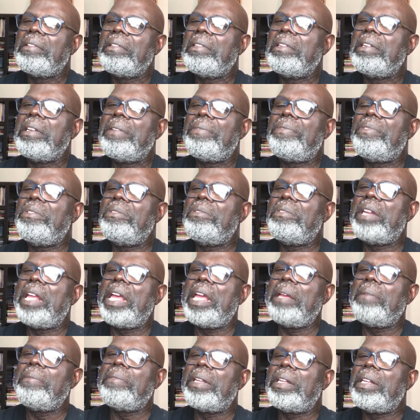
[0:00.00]
If you
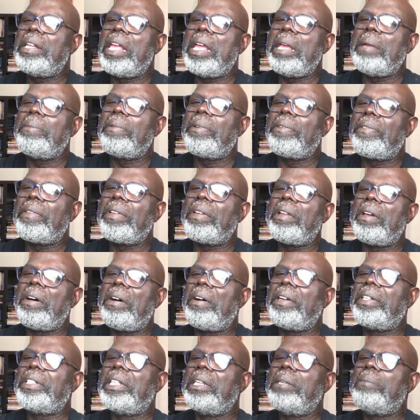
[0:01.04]
name the name of the
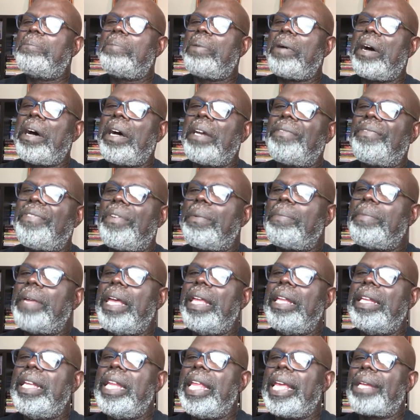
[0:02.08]
Lord, depart from
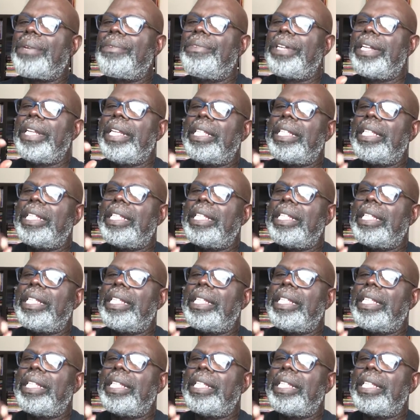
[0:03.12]
iniquity,